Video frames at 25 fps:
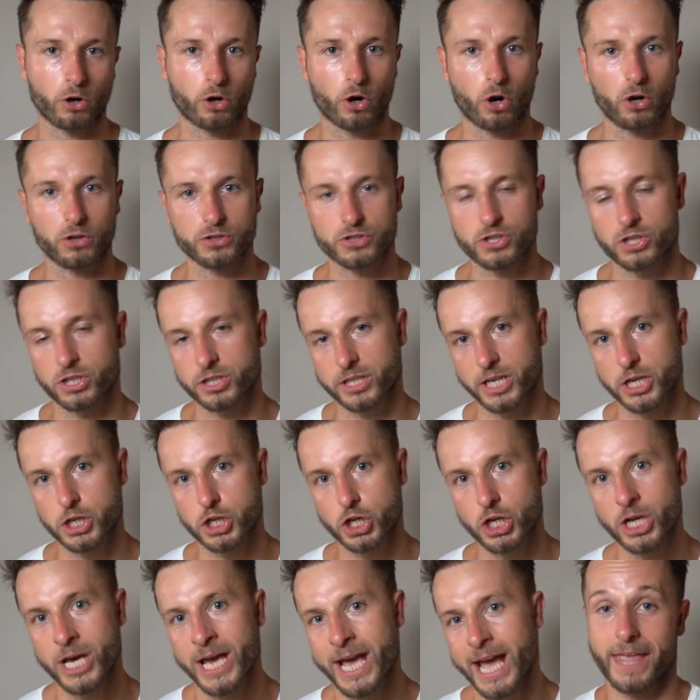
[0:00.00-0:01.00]
your
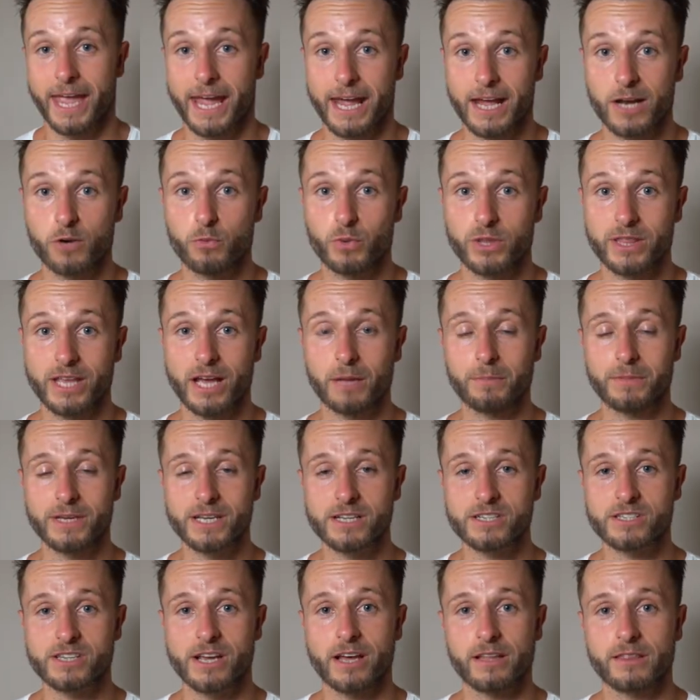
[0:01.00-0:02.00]
consultation. And with that
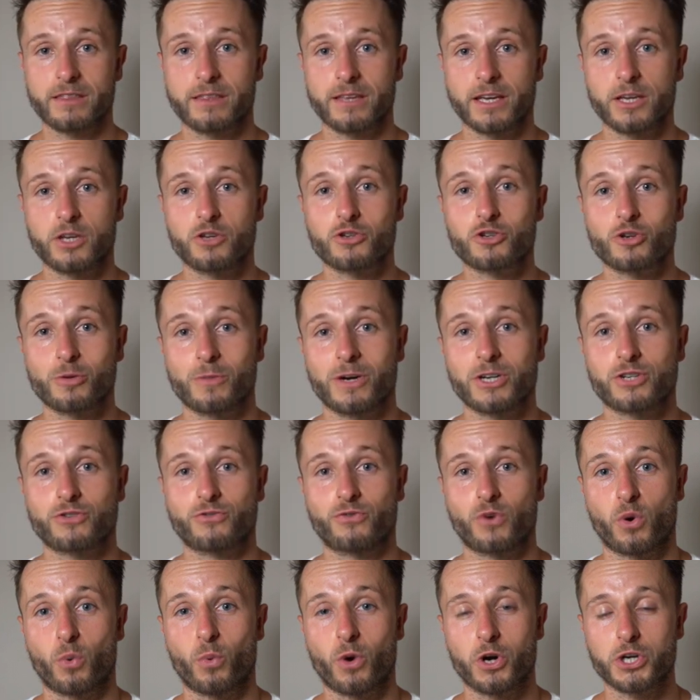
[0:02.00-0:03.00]
being said, thank you so much
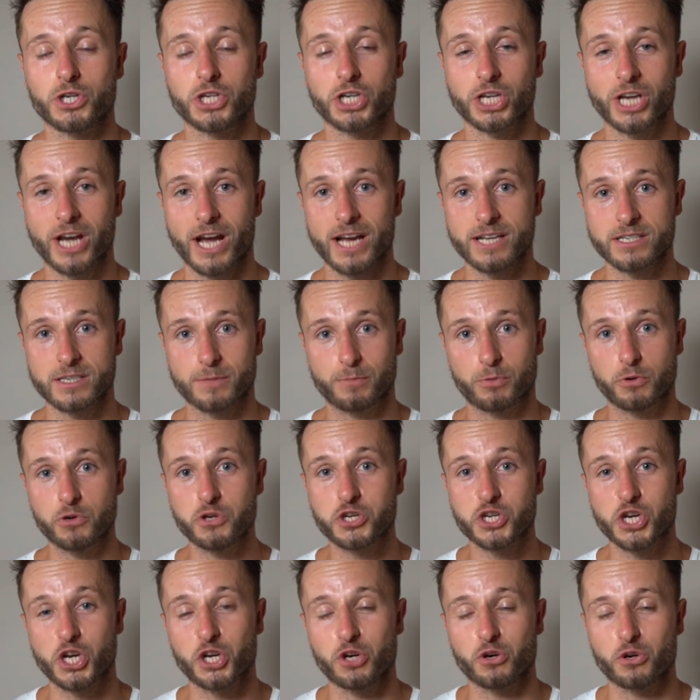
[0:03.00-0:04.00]
for watching, guys. I
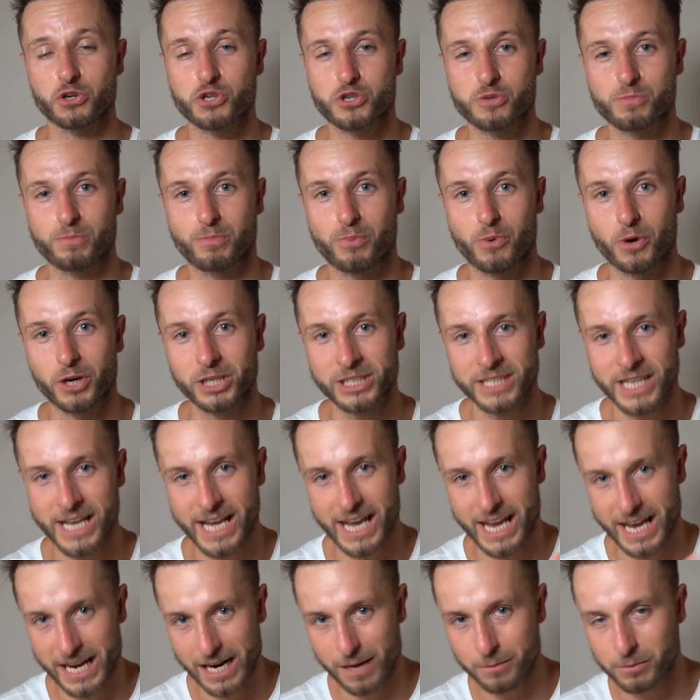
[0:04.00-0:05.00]
appreciate your support,
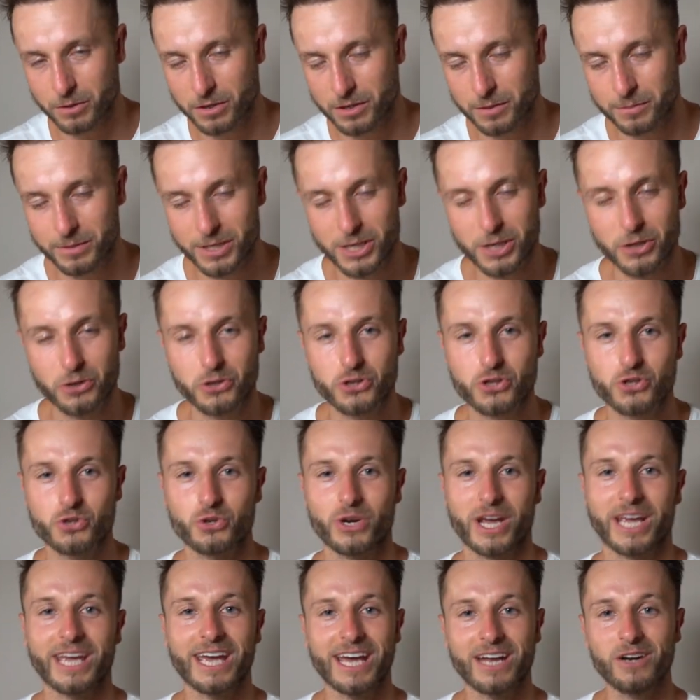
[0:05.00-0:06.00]
and I'm going to be here
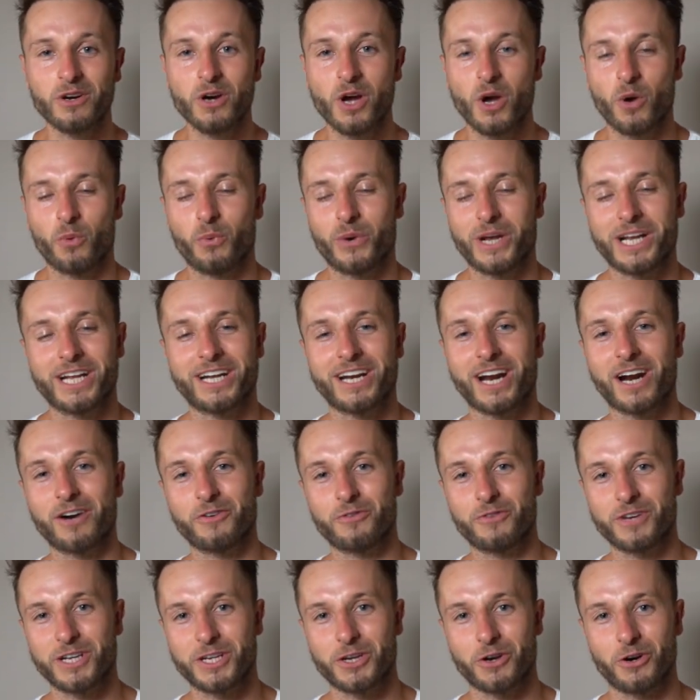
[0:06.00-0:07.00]
soon again with
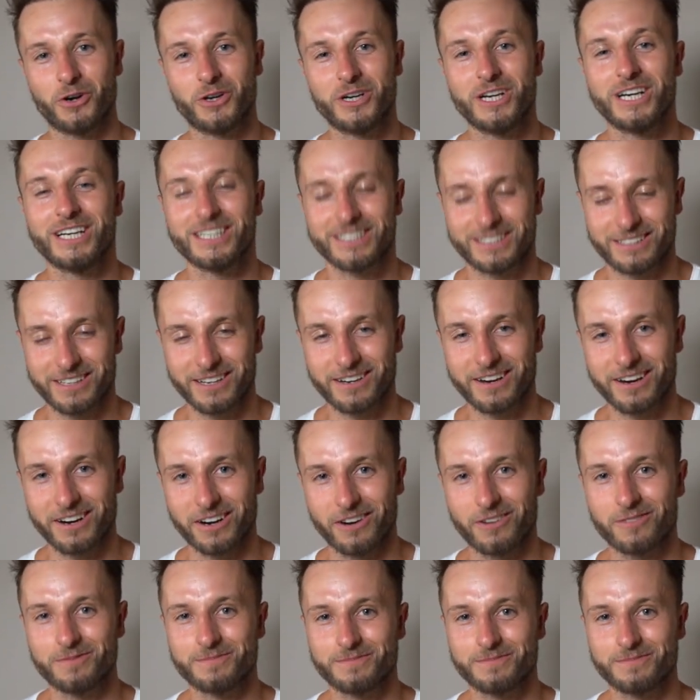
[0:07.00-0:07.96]
another video. Take care.